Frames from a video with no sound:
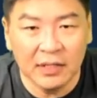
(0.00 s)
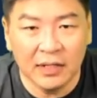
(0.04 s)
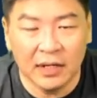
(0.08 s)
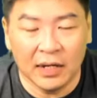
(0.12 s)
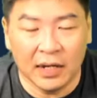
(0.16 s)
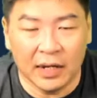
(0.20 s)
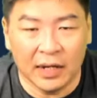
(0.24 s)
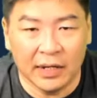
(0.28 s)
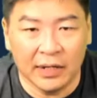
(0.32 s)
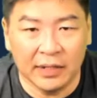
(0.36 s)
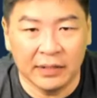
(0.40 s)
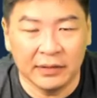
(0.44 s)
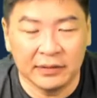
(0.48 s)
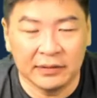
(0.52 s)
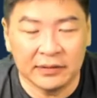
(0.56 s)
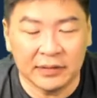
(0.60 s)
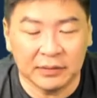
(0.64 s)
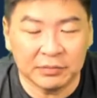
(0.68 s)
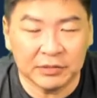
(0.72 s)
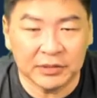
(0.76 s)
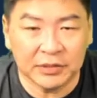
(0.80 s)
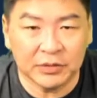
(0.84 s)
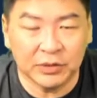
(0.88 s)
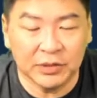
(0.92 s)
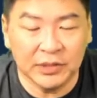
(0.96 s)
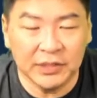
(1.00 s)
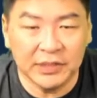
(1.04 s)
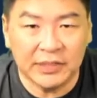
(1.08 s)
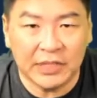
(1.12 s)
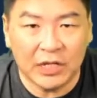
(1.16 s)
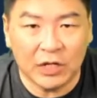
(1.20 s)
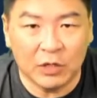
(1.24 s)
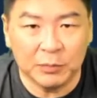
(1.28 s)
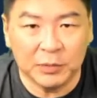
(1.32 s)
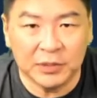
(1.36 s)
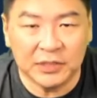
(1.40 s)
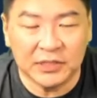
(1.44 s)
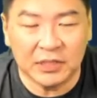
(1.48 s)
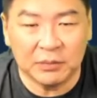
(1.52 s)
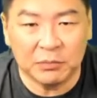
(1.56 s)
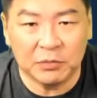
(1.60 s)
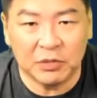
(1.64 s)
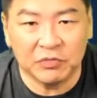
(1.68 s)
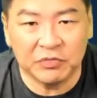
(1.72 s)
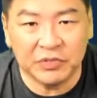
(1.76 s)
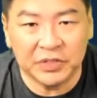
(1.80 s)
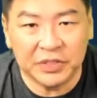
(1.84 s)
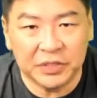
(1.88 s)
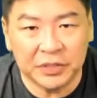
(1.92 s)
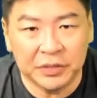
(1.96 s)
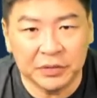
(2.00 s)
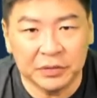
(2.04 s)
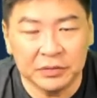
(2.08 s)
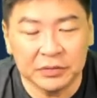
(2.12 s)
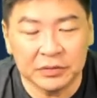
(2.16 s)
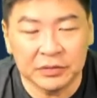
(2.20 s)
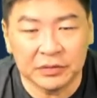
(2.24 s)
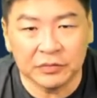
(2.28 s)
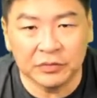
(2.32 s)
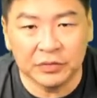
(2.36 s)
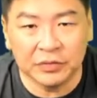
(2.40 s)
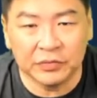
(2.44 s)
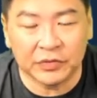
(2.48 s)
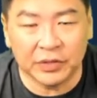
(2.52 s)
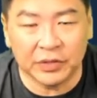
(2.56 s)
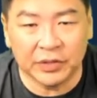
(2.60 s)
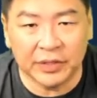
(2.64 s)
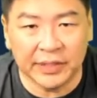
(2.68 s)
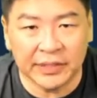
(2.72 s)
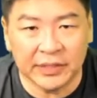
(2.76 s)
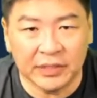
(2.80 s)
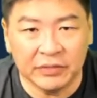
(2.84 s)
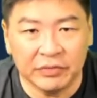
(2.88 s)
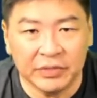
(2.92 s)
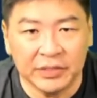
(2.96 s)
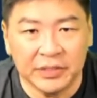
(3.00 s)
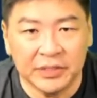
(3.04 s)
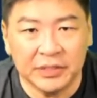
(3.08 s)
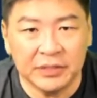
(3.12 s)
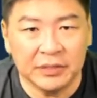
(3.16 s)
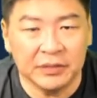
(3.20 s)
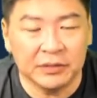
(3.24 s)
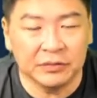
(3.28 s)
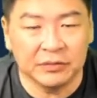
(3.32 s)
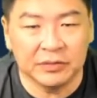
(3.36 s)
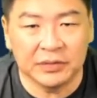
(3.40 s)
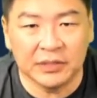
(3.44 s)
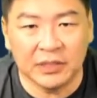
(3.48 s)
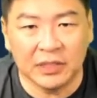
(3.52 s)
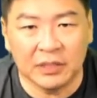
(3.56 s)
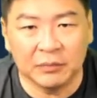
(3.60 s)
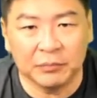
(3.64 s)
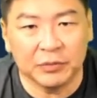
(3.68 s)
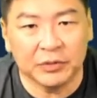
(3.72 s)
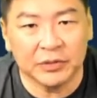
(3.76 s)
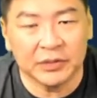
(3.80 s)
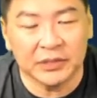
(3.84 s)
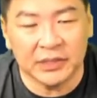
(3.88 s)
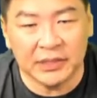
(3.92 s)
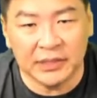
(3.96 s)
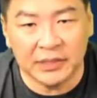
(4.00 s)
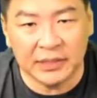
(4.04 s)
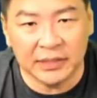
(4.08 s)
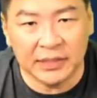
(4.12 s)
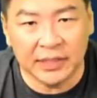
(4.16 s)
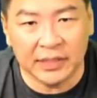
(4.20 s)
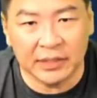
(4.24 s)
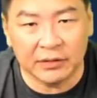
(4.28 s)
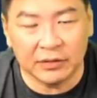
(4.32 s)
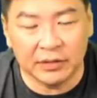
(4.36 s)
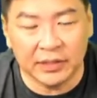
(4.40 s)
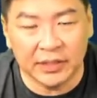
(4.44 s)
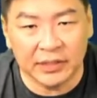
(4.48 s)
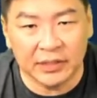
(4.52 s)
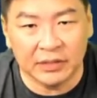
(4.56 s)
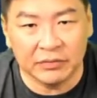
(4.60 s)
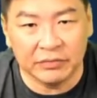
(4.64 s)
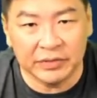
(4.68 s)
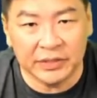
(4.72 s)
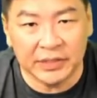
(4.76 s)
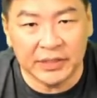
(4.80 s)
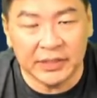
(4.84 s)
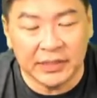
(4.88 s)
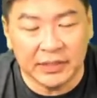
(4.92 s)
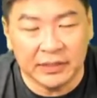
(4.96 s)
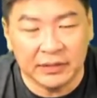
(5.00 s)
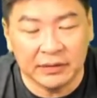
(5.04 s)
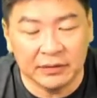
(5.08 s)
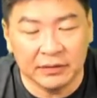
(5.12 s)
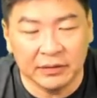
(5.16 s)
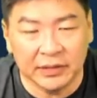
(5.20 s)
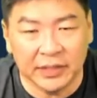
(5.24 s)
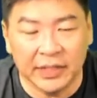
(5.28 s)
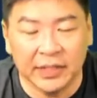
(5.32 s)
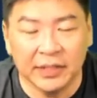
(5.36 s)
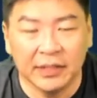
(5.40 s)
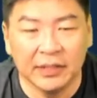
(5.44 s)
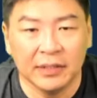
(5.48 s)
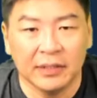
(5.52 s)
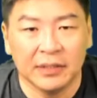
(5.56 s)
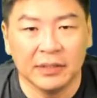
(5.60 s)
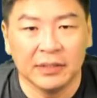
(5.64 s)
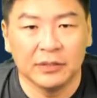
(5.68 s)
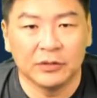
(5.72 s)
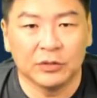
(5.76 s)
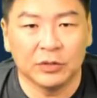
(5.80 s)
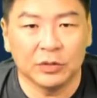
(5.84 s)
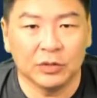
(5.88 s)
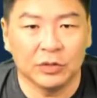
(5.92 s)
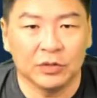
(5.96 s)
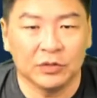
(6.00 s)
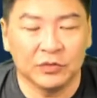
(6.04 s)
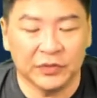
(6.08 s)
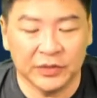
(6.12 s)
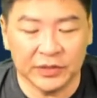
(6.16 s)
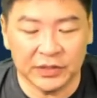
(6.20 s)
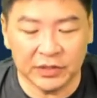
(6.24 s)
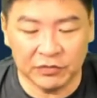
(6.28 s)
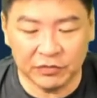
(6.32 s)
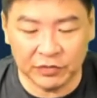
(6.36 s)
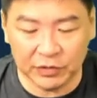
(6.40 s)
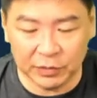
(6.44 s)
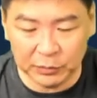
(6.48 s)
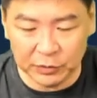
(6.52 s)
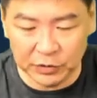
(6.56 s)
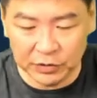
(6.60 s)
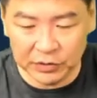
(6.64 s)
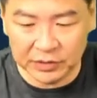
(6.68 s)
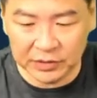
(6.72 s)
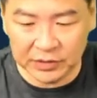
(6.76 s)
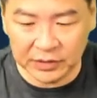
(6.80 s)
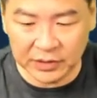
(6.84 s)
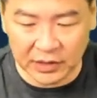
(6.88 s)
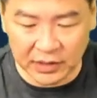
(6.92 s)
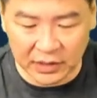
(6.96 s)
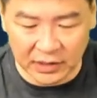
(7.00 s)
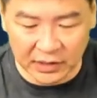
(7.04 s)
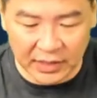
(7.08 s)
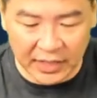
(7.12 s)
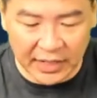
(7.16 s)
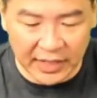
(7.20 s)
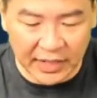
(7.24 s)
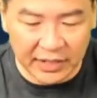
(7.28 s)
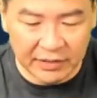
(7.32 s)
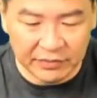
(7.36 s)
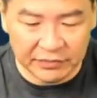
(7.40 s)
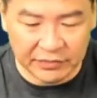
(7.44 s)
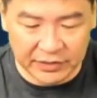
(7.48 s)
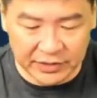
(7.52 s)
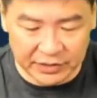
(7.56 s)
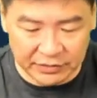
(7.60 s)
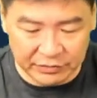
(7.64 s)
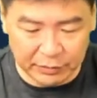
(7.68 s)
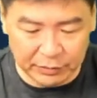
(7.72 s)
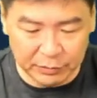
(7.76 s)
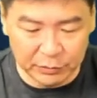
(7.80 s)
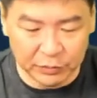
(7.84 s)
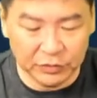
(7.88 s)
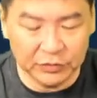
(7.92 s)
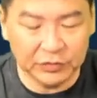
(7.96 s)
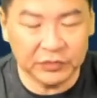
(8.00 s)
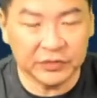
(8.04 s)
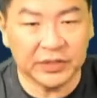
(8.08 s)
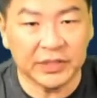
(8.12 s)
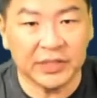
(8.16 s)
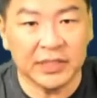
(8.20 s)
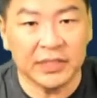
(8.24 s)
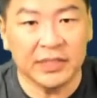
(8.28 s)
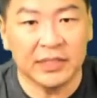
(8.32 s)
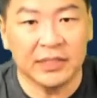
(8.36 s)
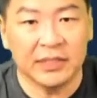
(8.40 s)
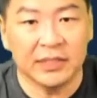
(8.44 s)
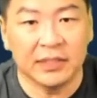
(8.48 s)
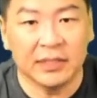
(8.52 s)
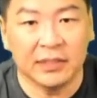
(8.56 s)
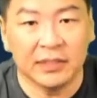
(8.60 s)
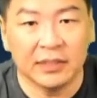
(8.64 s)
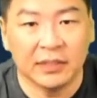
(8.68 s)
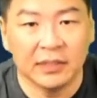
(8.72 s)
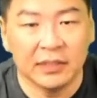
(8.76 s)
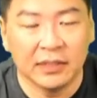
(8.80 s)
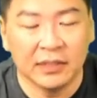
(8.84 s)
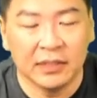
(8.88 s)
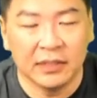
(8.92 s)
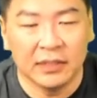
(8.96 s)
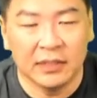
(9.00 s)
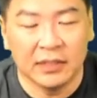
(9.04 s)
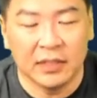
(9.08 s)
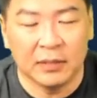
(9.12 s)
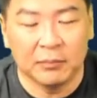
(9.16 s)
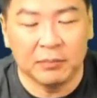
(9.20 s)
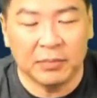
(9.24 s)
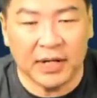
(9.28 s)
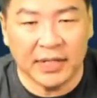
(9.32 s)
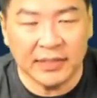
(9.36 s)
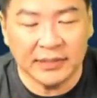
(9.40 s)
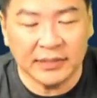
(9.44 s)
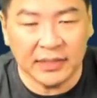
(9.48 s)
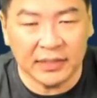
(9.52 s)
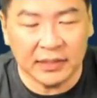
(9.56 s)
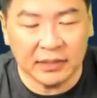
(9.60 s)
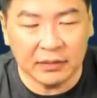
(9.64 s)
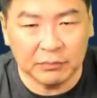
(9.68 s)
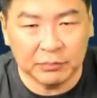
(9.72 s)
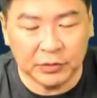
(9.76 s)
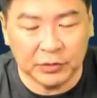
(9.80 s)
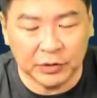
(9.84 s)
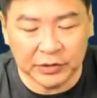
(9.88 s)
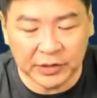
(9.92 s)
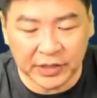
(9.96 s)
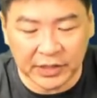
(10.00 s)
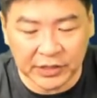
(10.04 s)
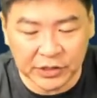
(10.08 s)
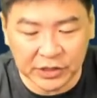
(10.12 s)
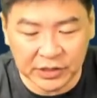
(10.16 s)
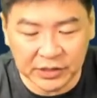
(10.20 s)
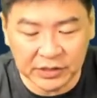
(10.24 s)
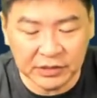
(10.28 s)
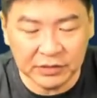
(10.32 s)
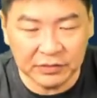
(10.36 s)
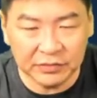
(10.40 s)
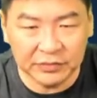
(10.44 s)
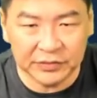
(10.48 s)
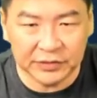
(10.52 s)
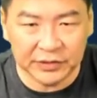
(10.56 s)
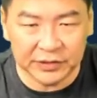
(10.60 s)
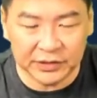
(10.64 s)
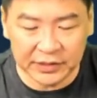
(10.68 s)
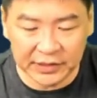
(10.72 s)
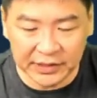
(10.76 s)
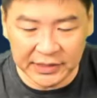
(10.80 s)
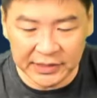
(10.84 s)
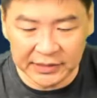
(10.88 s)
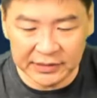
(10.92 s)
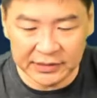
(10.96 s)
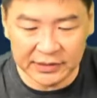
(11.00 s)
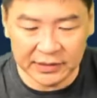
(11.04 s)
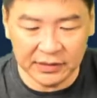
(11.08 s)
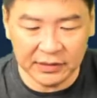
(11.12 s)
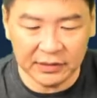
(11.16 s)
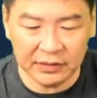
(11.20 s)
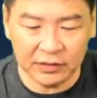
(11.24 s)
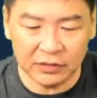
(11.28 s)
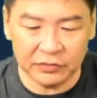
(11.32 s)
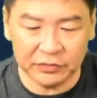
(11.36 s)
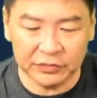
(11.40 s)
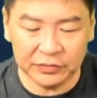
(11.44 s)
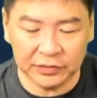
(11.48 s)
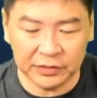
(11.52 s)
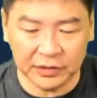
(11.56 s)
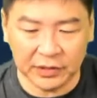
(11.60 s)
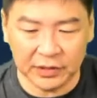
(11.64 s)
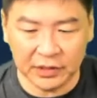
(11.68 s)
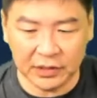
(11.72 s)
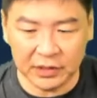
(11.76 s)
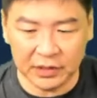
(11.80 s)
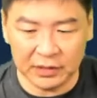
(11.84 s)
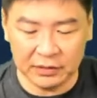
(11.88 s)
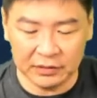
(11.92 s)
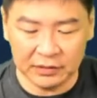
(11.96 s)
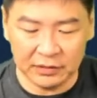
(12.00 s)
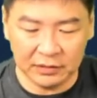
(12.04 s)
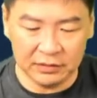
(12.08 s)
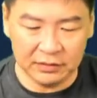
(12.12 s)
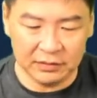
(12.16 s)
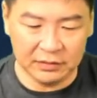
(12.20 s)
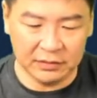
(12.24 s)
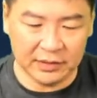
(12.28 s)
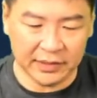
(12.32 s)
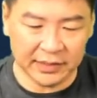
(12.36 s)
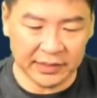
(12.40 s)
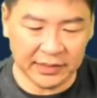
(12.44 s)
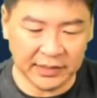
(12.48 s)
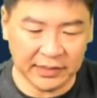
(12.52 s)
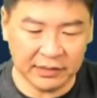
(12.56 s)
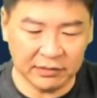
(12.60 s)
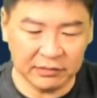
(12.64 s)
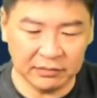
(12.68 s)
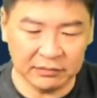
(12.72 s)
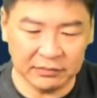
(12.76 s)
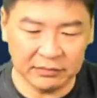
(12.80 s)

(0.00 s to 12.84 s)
And subsequently, there will be some more videos with connectivity to Singapore's internet connectivity. Okay, so first and foremost, I have removed the plastic protection for easy of taking out